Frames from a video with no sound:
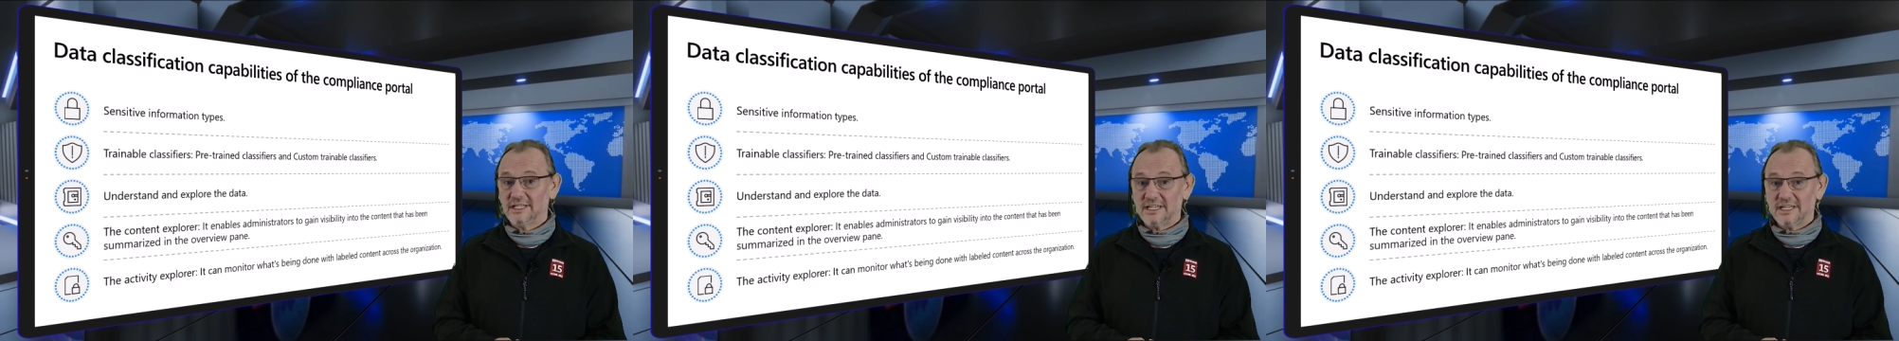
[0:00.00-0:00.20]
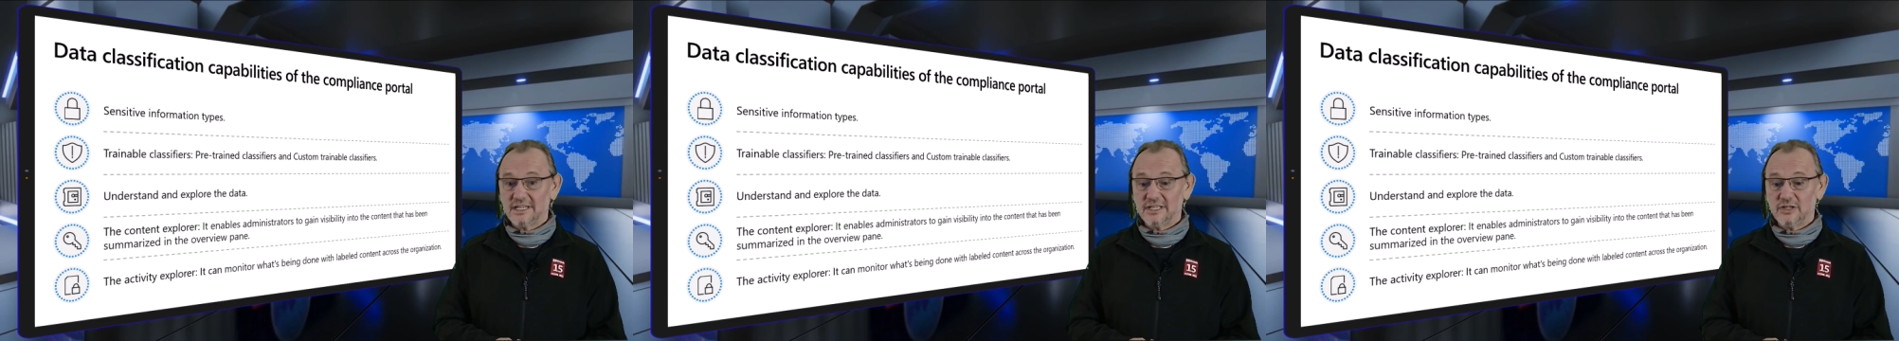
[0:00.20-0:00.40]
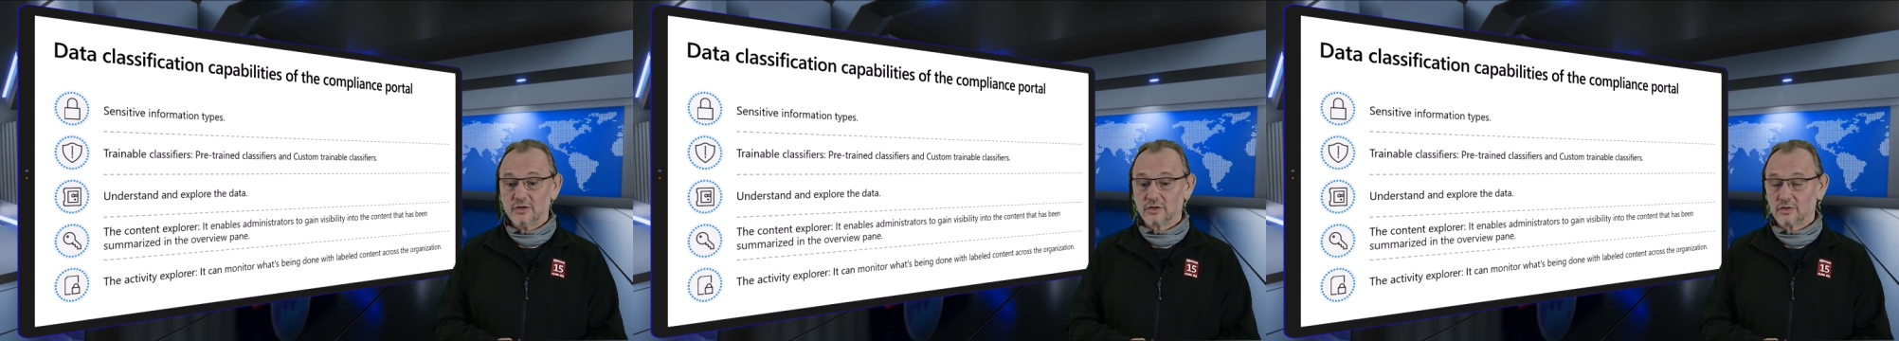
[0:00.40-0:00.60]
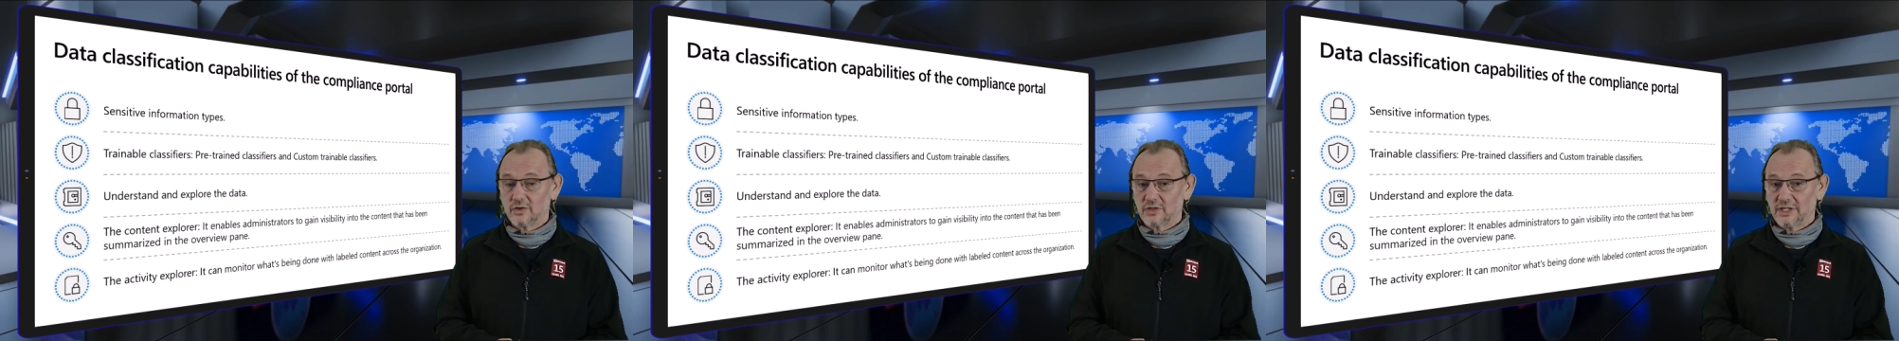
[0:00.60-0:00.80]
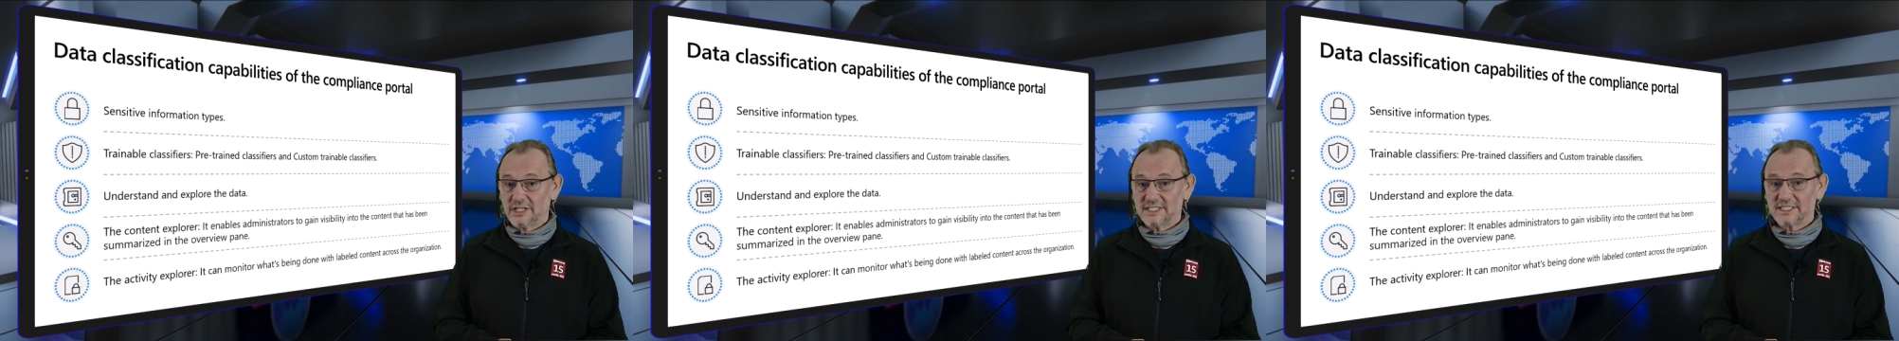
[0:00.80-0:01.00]
in your
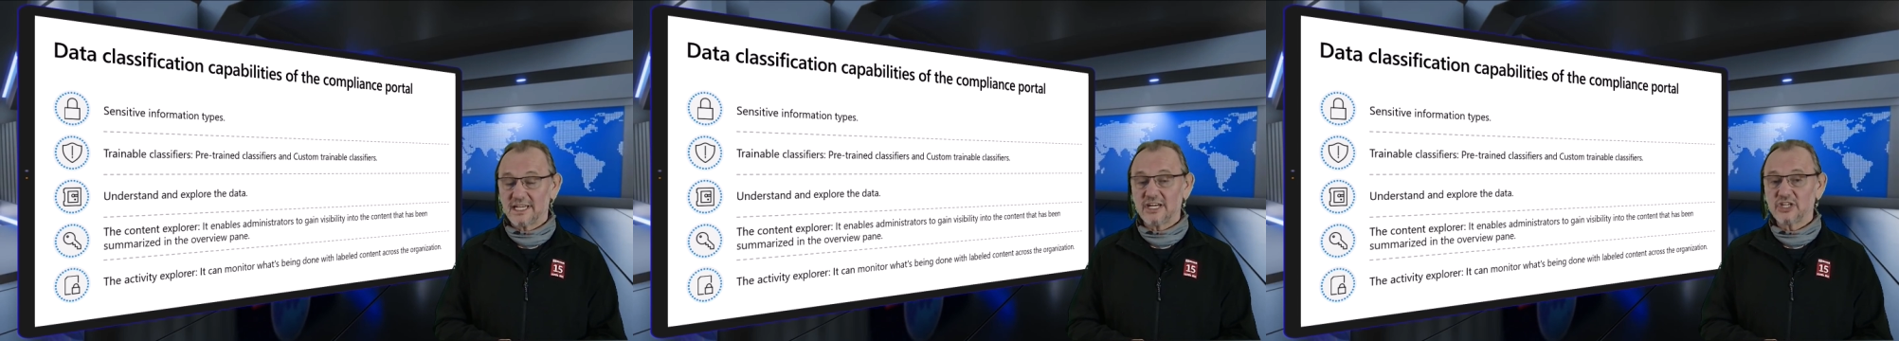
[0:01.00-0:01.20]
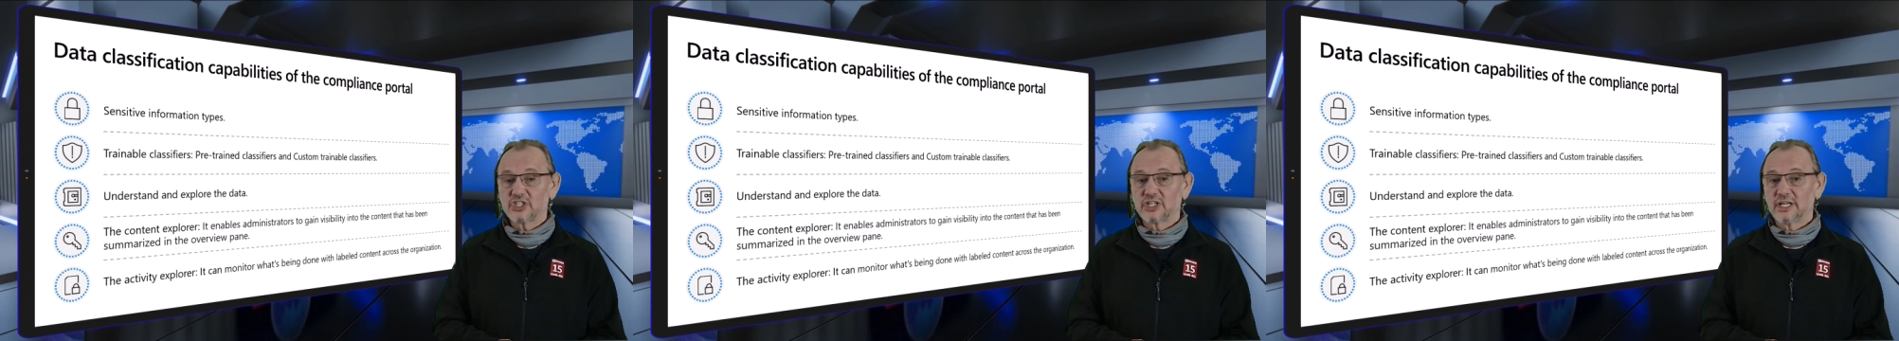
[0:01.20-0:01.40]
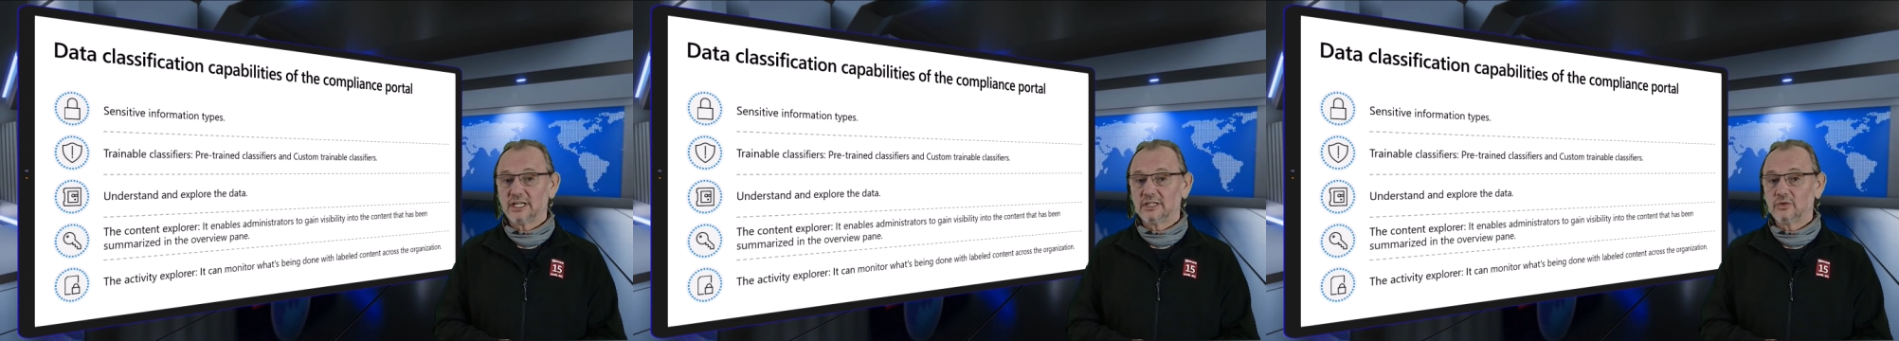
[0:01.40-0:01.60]
organization